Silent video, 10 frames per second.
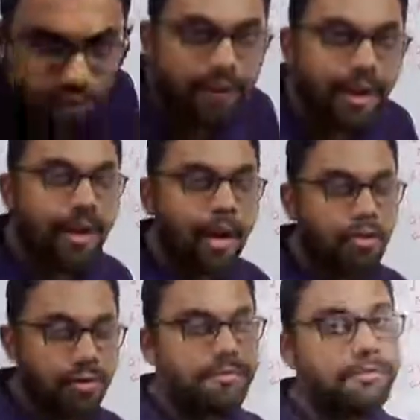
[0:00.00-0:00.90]
account, the
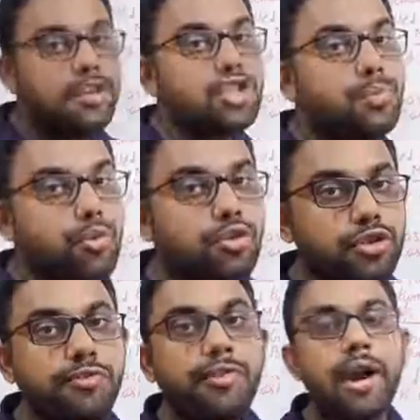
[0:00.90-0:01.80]
first books of
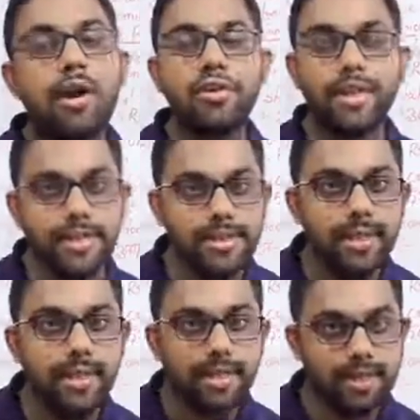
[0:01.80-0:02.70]
account, that is
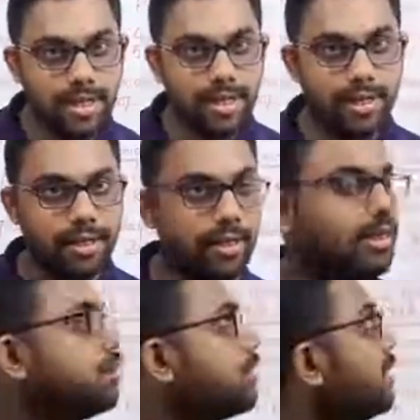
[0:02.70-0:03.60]
journal.
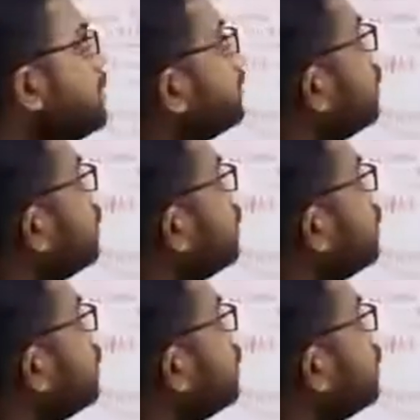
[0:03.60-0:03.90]
Okay, so